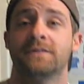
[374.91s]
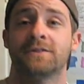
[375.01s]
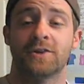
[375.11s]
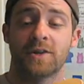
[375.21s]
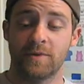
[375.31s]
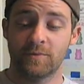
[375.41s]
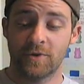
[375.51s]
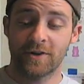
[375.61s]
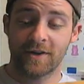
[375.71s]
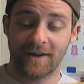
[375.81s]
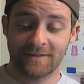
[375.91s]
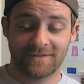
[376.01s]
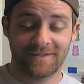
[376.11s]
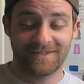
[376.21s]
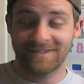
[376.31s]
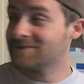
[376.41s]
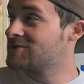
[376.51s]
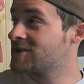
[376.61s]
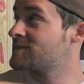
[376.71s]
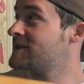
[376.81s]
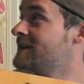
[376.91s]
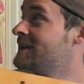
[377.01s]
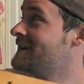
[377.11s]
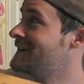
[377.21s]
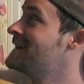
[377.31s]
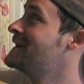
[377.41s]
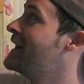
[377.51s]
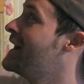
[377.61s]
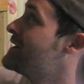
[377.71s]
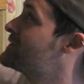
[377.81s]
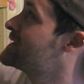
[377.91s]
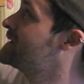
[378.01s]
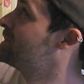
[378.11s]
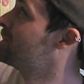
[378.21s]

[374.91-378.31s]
don't get me wrong, and trust me, after